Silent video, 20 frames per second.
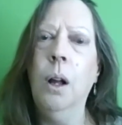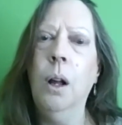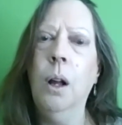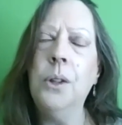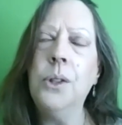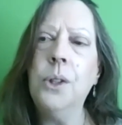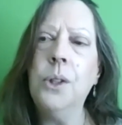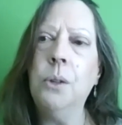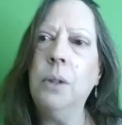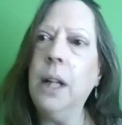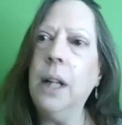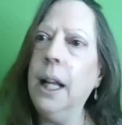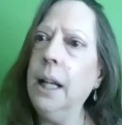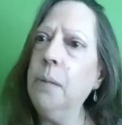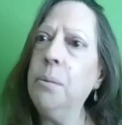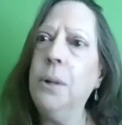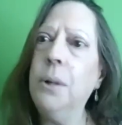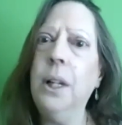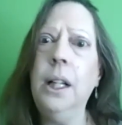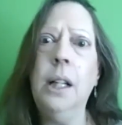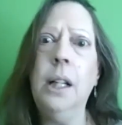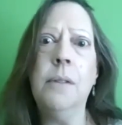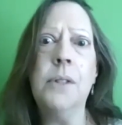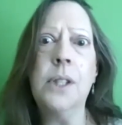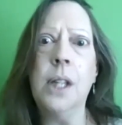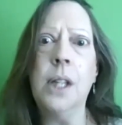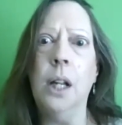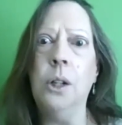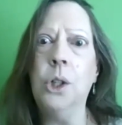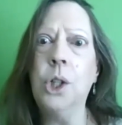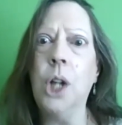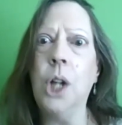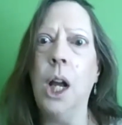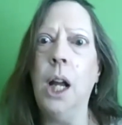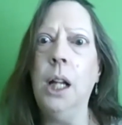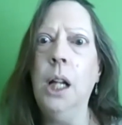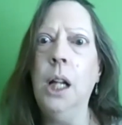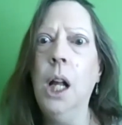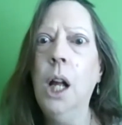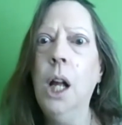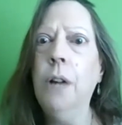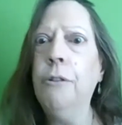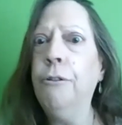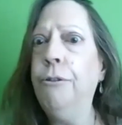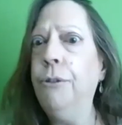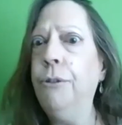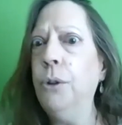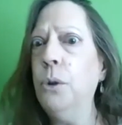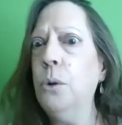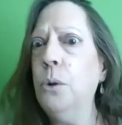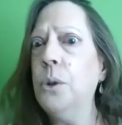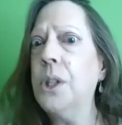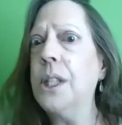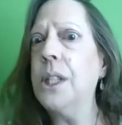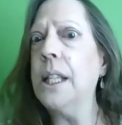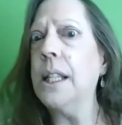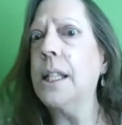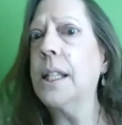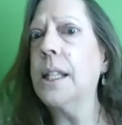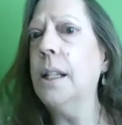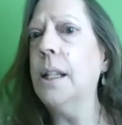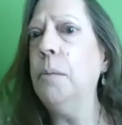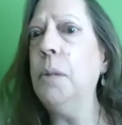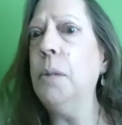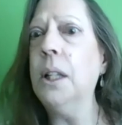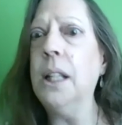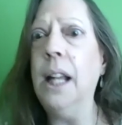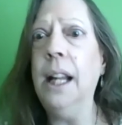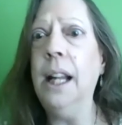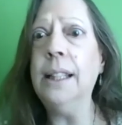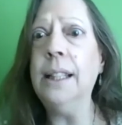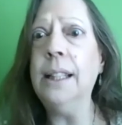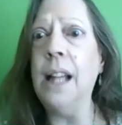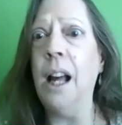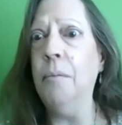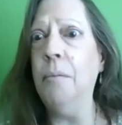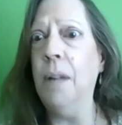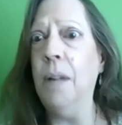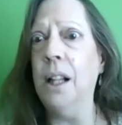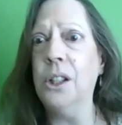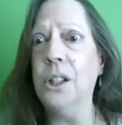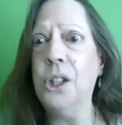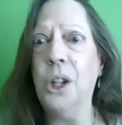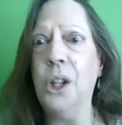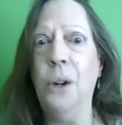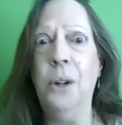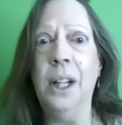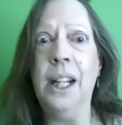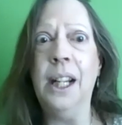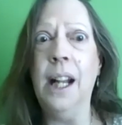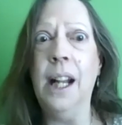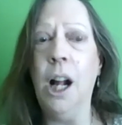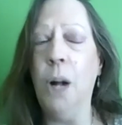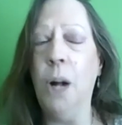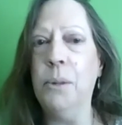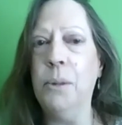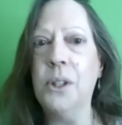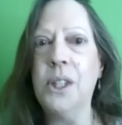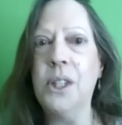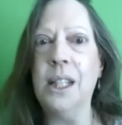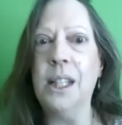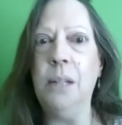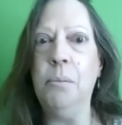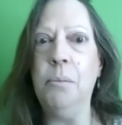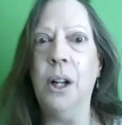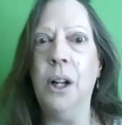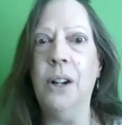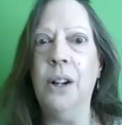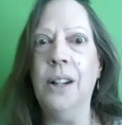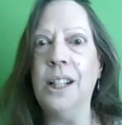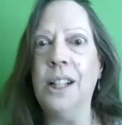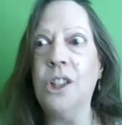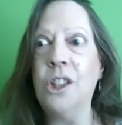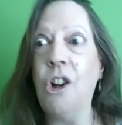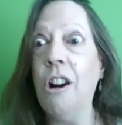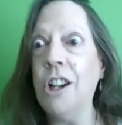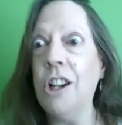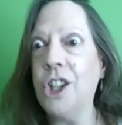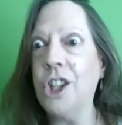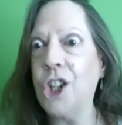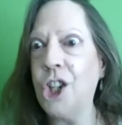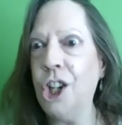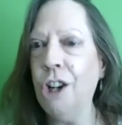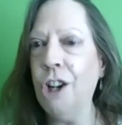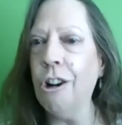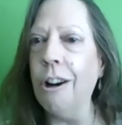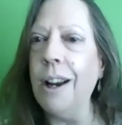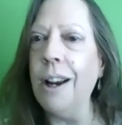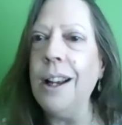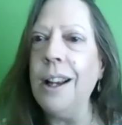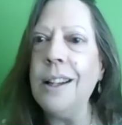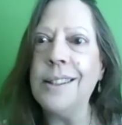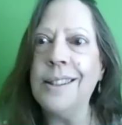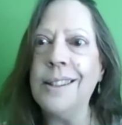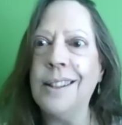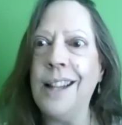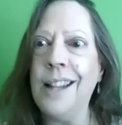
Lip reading: So getting plenty of sunshine, foods that stimulate that melatonin can help us sleep better, like tart cherries.